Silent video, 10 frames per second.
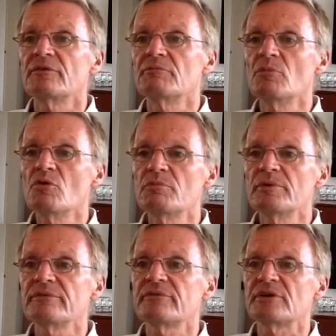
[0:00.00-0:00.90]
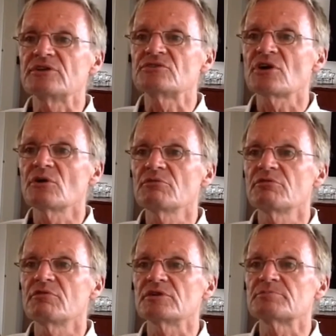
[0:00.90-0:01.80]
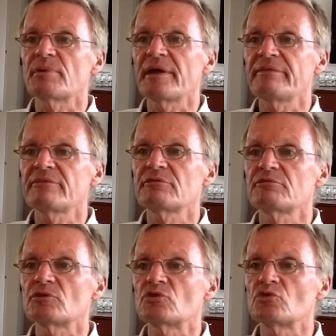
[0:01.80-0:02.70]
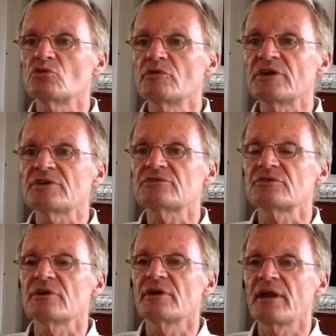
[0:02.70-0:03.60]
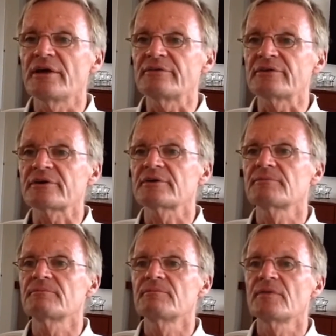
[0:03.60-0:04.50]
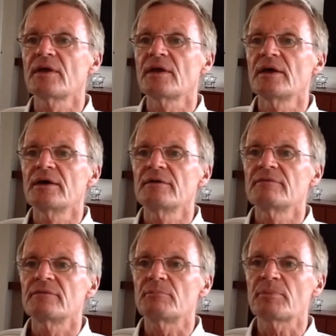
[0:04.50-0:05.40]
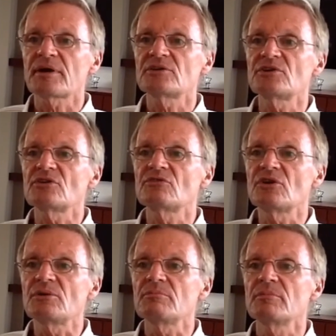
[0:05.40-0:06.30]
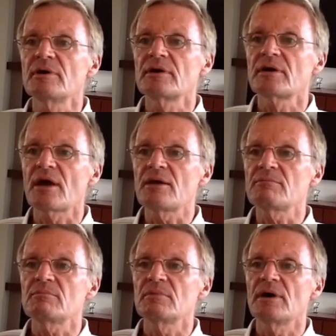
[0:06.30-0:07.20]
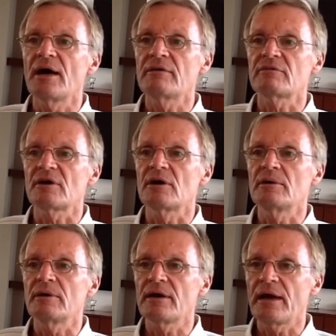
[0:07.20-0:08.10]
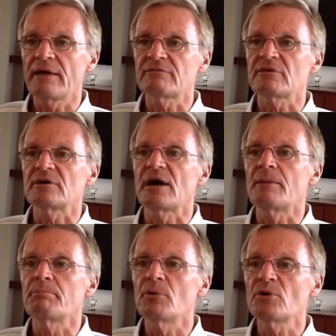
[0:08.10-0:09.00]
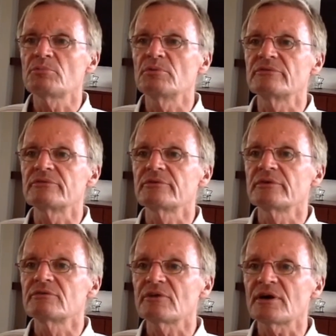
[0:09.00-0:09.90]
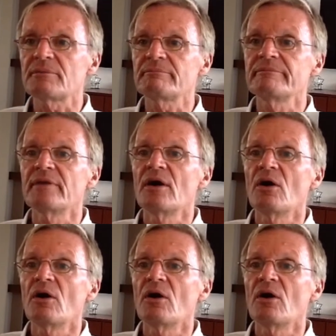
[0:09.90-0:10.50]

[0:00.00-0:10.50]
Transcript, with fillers: The movement itself was planned for two weeks later. The packaging team came at the, at the appointment time